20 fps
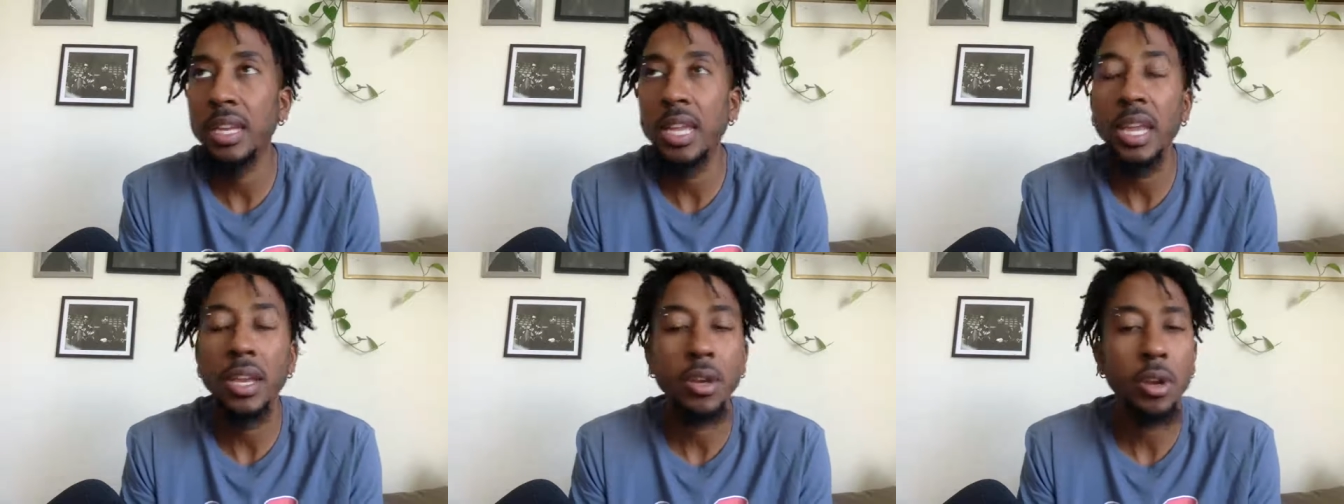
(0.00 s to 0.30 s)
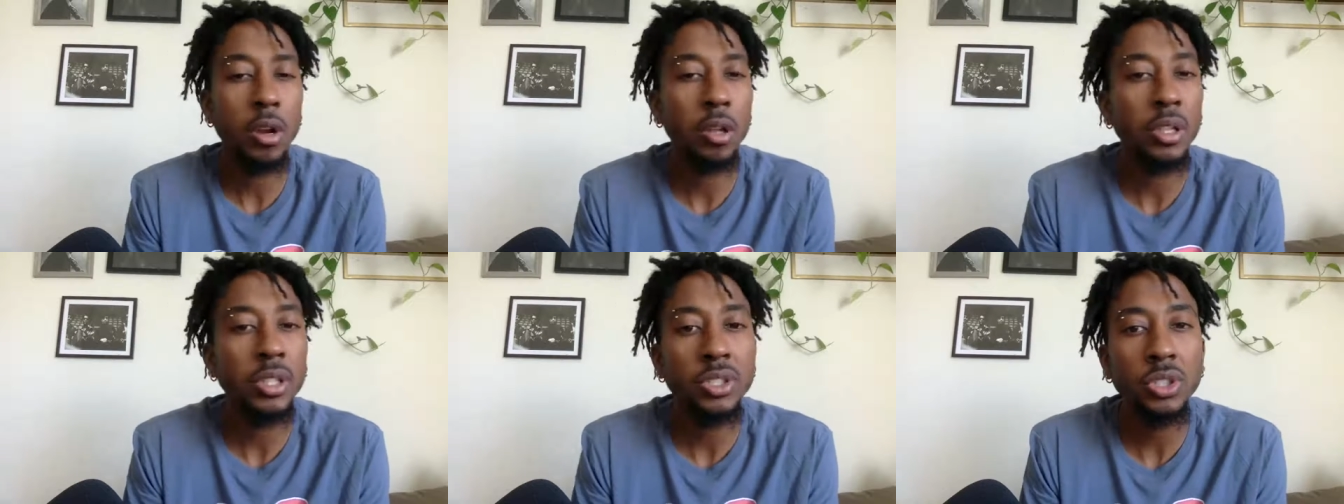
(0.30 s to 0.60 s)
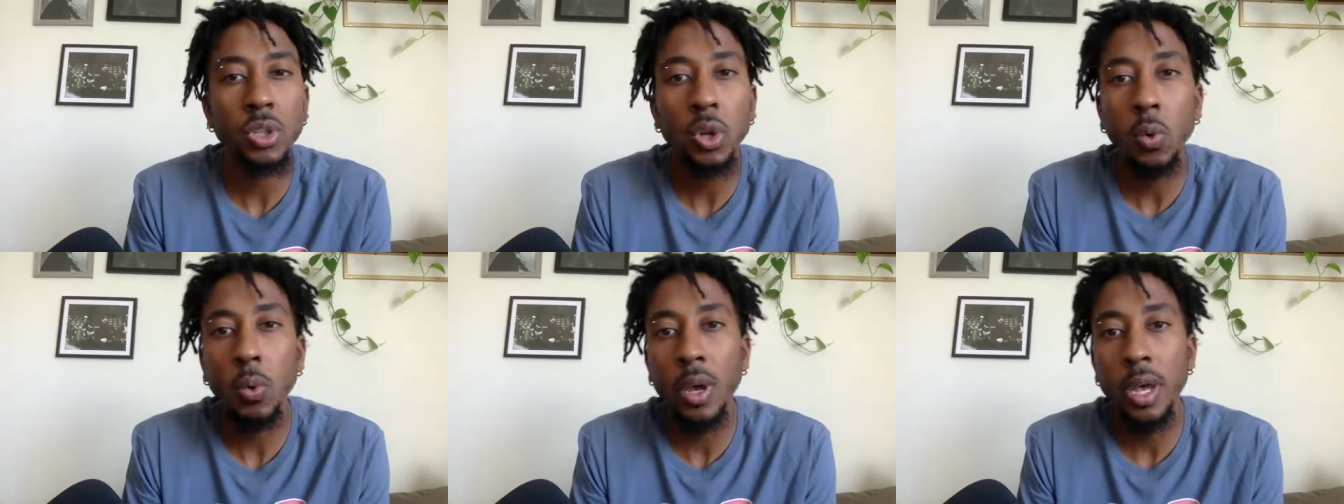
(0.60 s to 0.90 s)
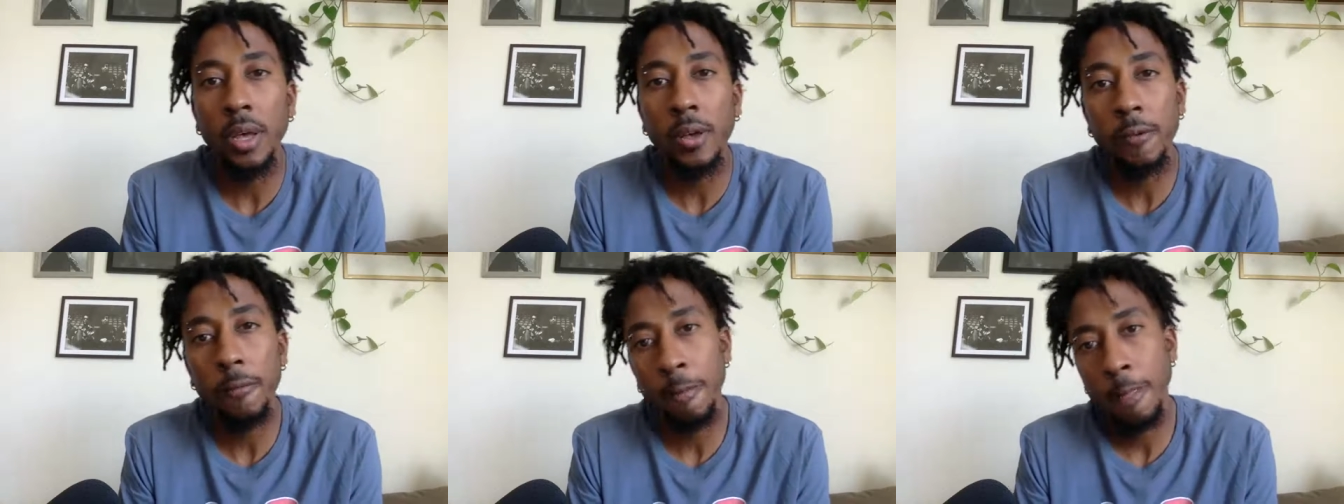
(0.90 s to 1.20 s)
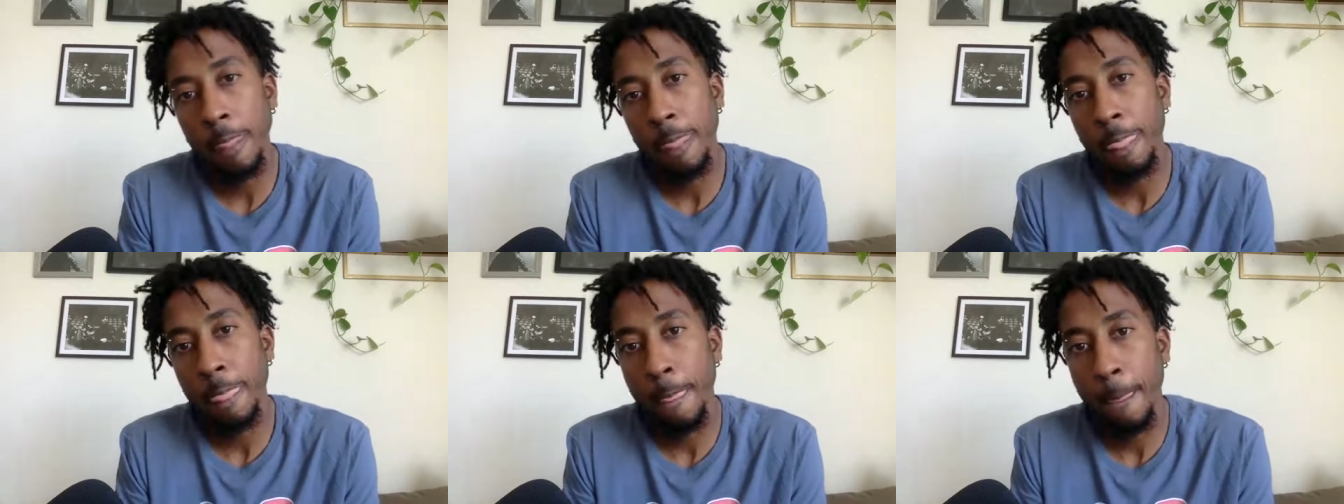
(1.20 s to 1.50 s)
Nerlens Noel.
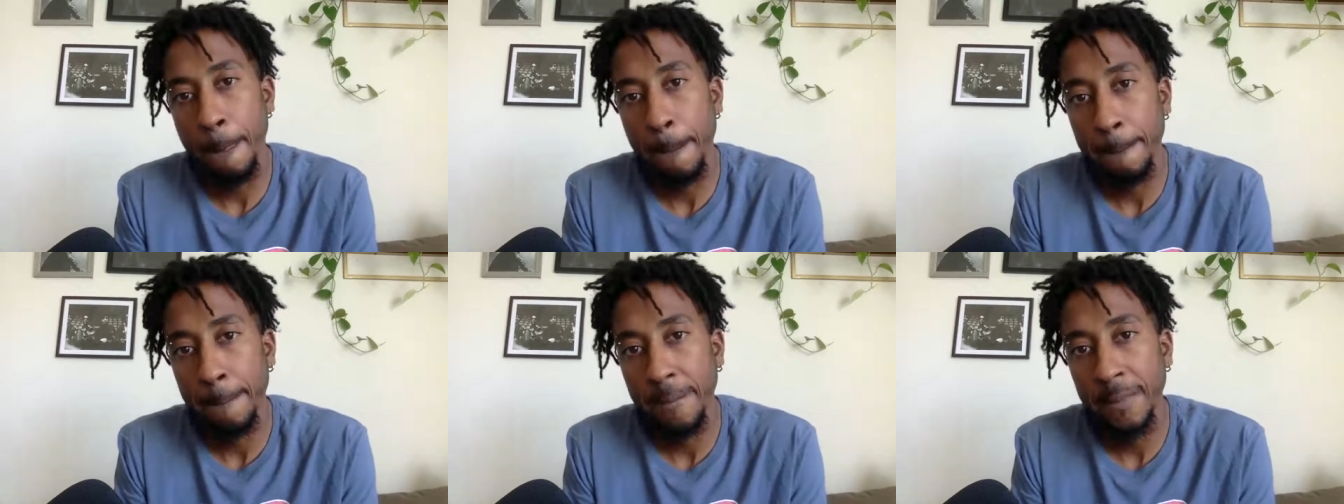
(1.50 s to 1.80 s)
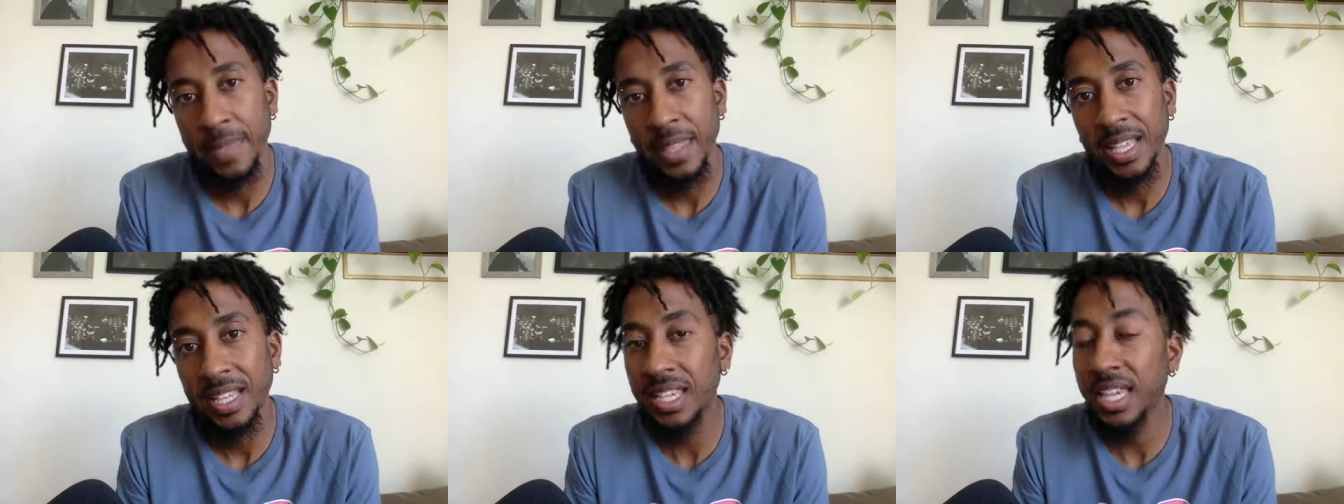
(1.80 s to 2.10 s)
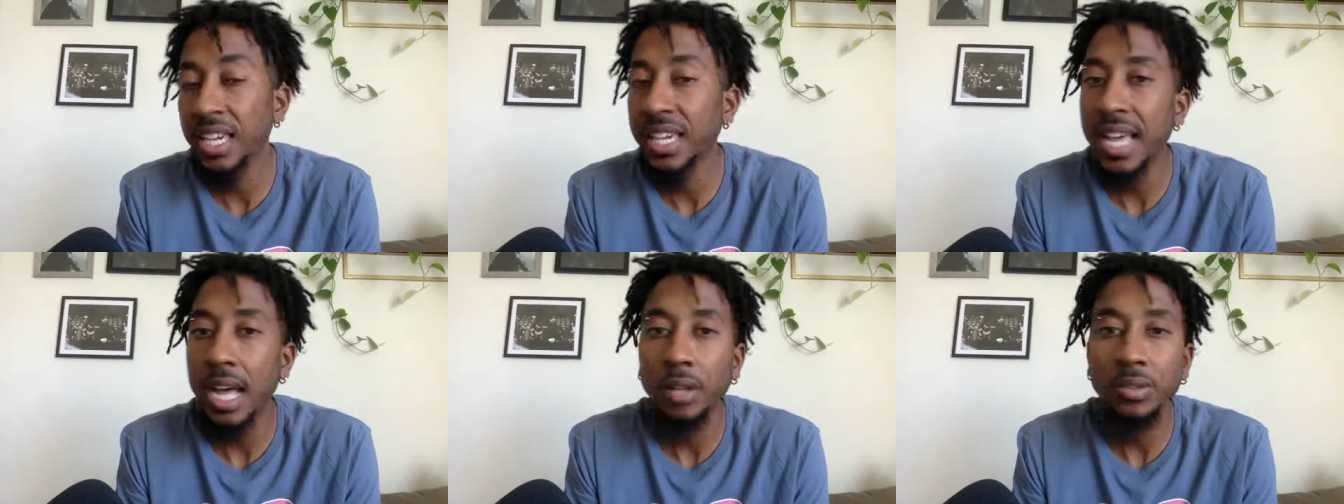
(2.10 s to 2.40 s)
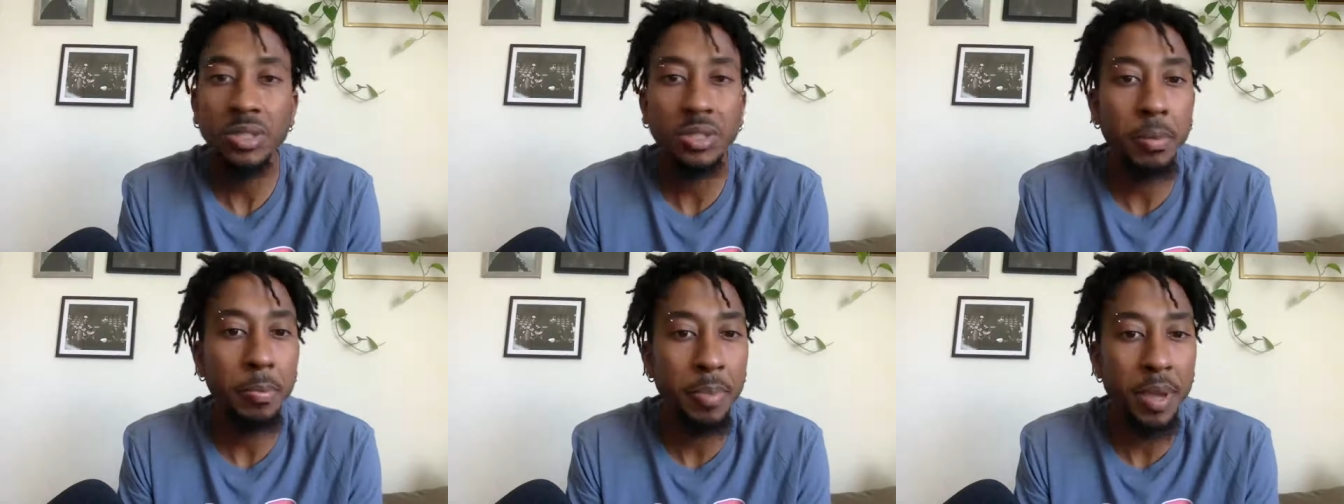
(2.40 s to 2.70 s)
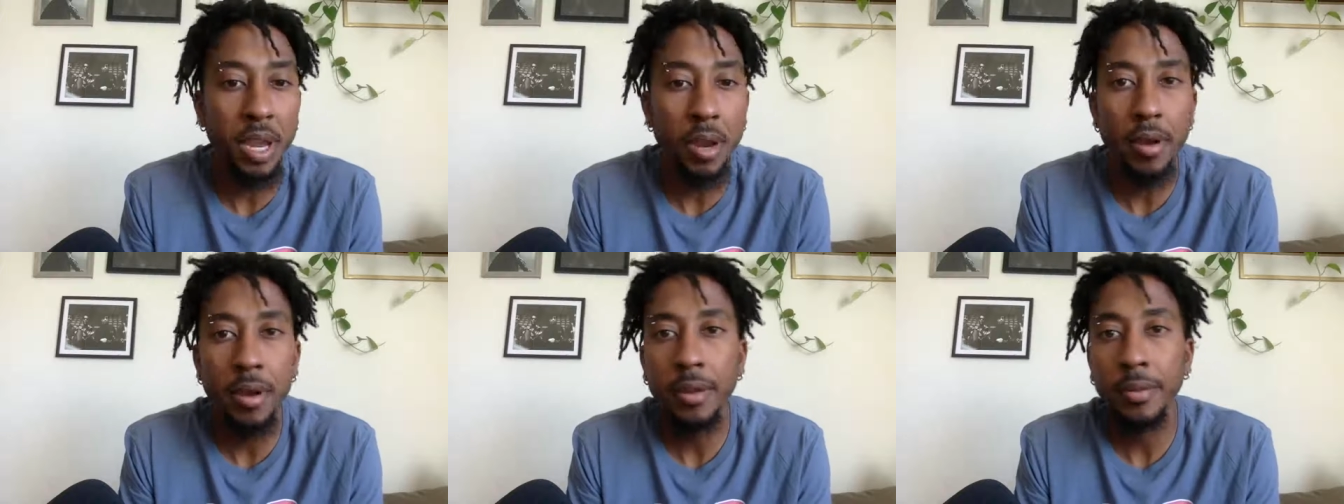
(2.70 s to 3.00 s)
Kickouts to
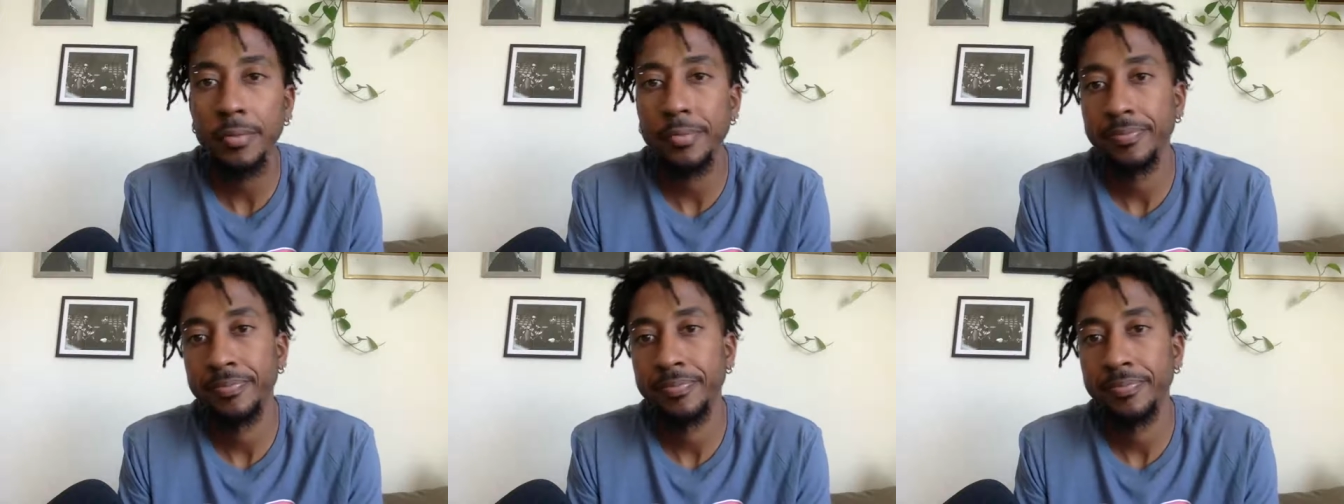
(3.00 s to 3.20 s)
Barrett.